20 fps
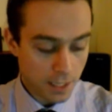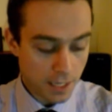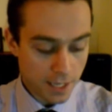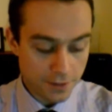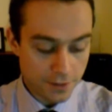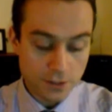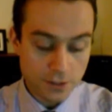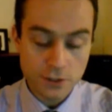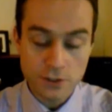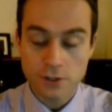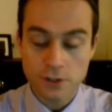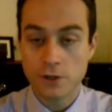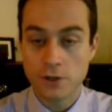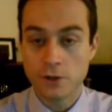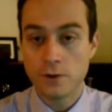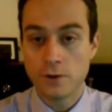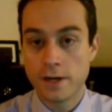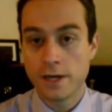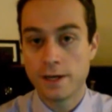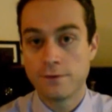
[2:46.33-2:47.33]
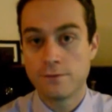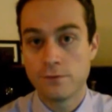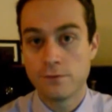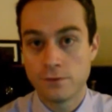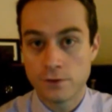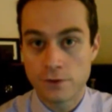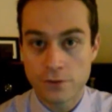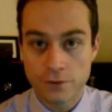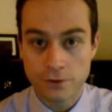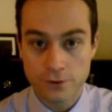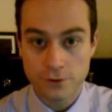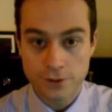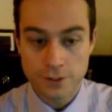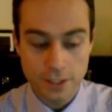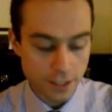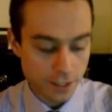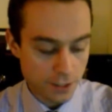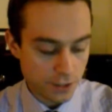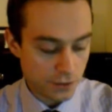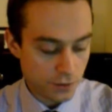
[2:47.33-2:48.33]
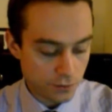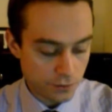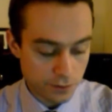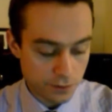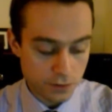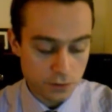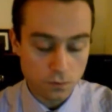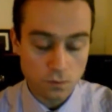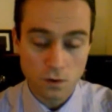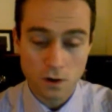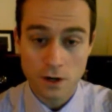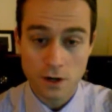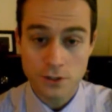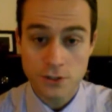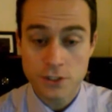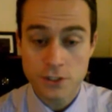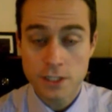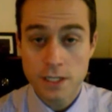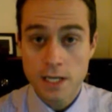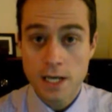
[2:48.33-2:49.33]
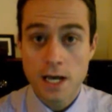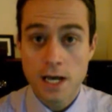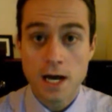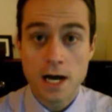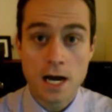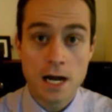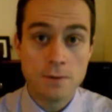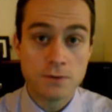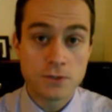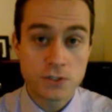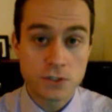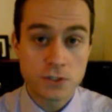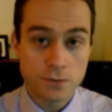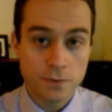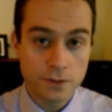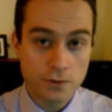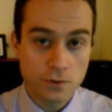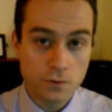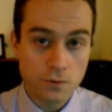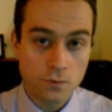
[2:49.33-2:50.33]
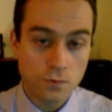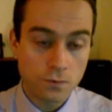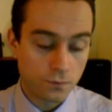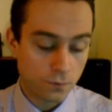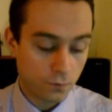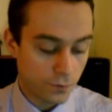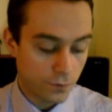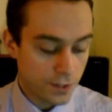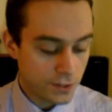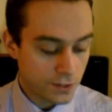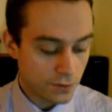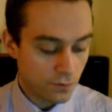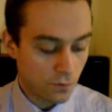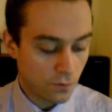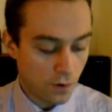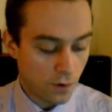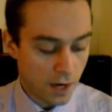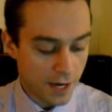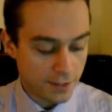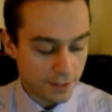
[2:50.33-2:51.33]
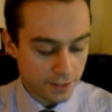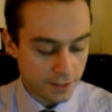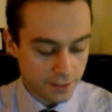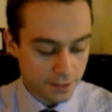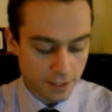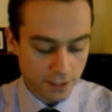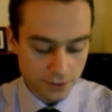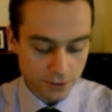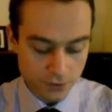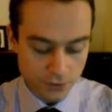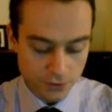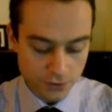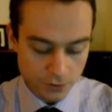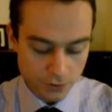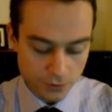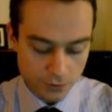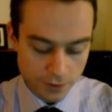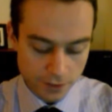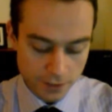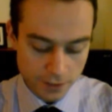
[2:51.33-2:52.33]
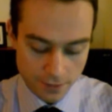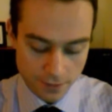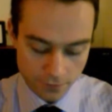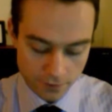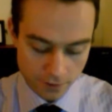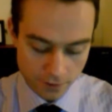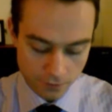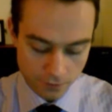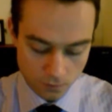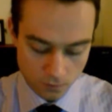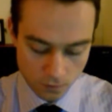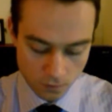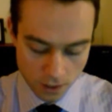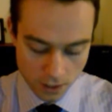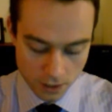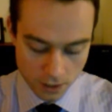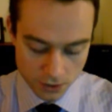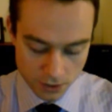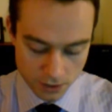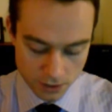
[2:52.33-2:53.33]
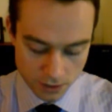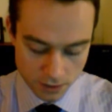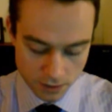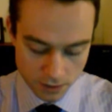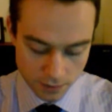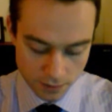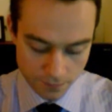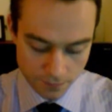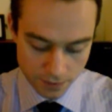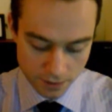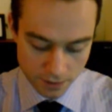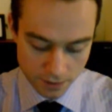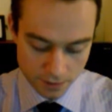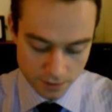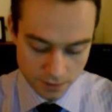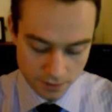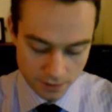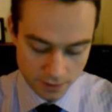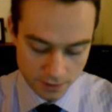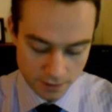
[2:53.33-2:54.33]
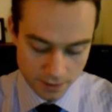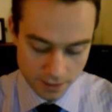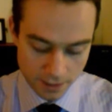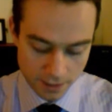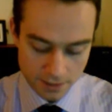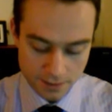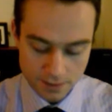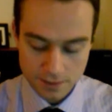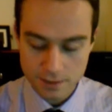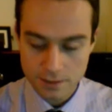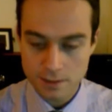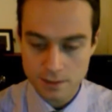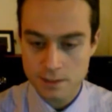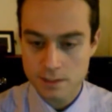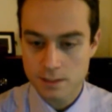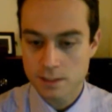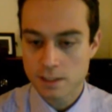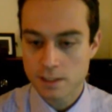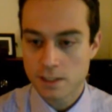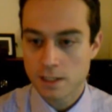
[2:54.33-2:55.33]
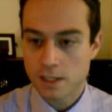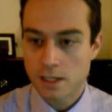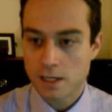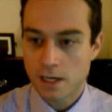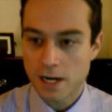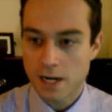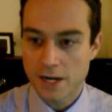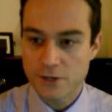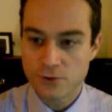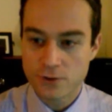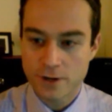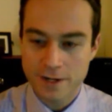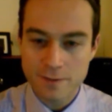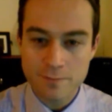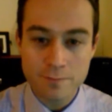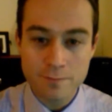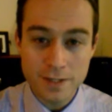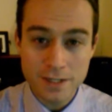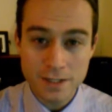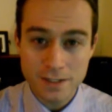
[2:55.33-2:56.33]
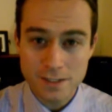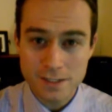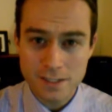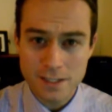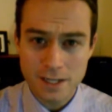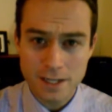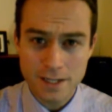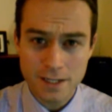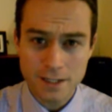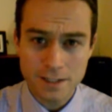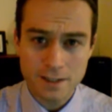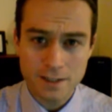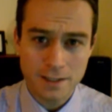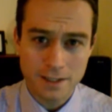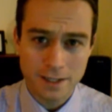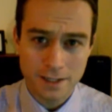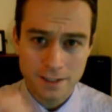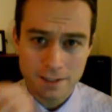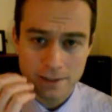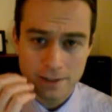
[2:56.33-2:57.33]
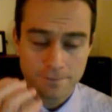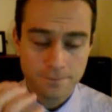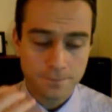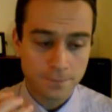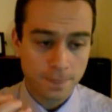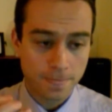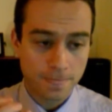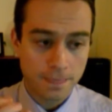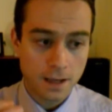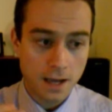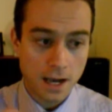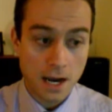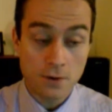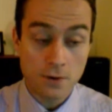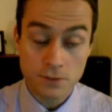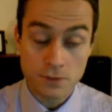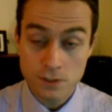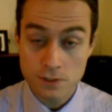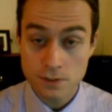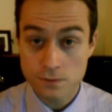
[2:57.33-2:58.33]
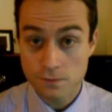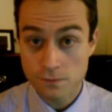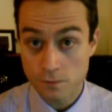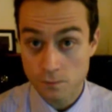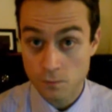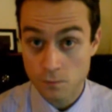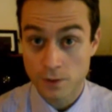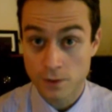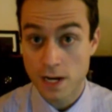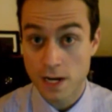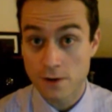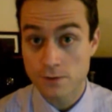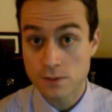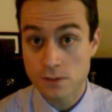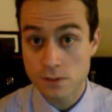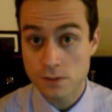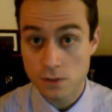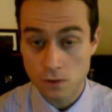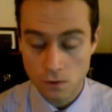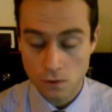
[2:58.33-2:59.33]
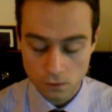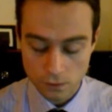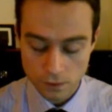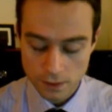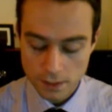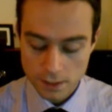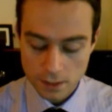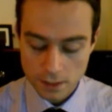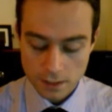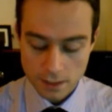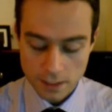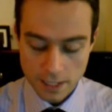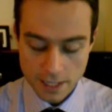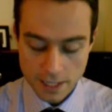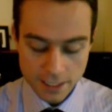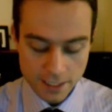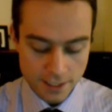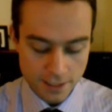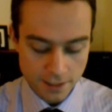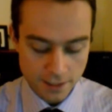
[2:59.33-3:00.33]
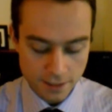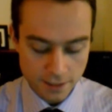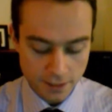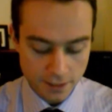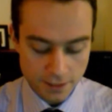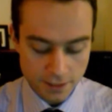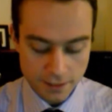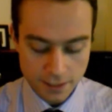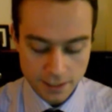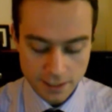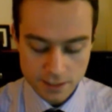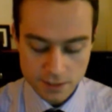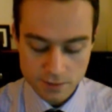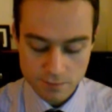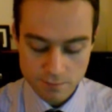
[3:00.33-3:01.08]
and then you could go ahead for the third day and use this wash. I'm assuming the reason why they tell you to do it every other wash is because it contains these hydronic beads in it that from what I was told, anything that contains